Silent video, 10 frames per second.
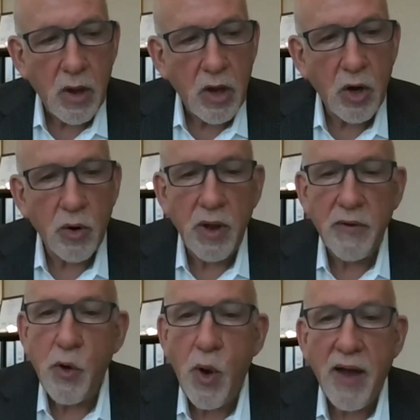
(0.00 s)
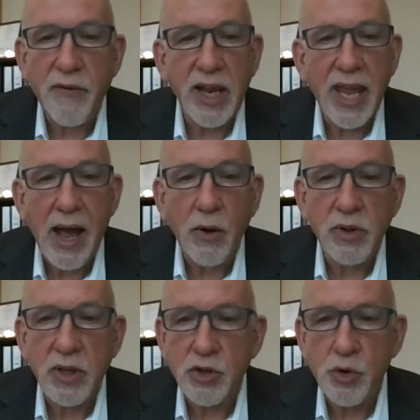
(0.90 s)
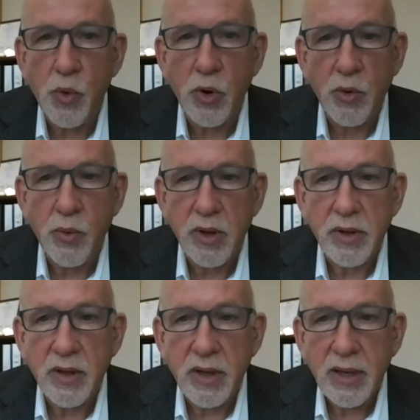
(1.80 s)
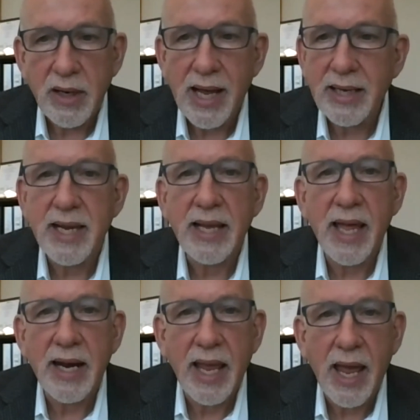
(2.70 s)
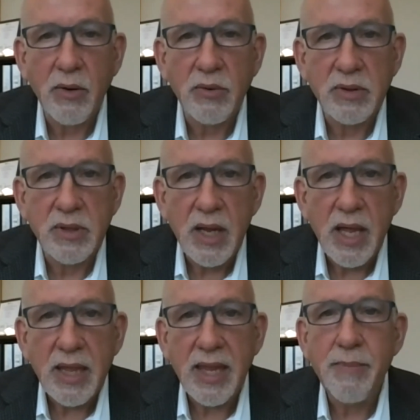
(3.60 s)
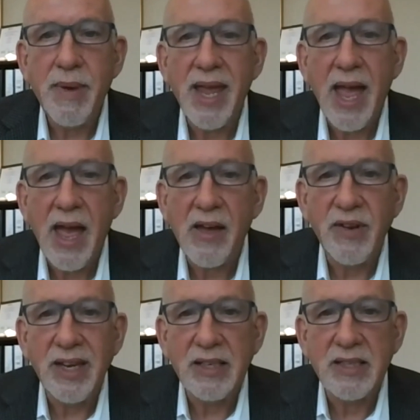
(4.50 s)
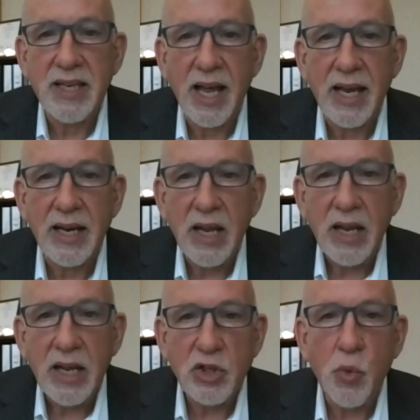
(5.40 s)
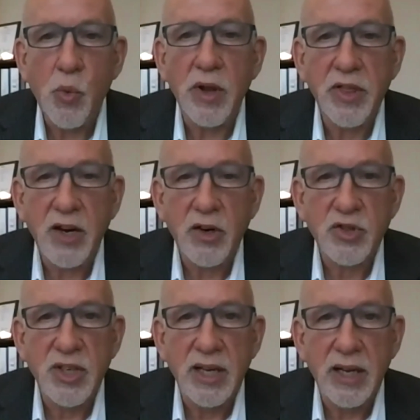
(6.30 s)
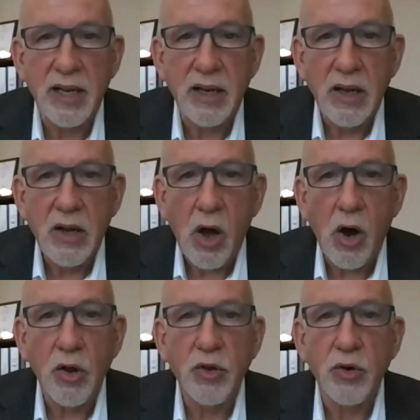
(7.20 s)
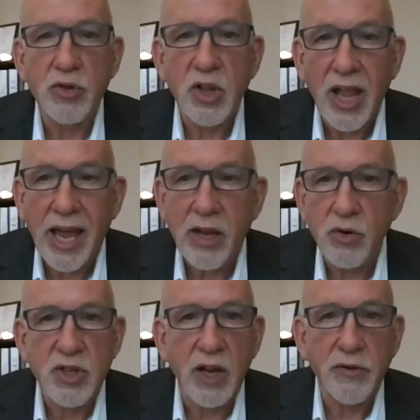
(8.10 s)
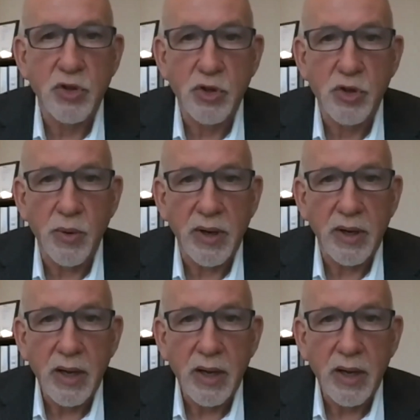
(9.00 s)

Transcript: if you have an accountant that you work with, contact that accountant. They may have insight into what they're seeing others like yourselves are doing.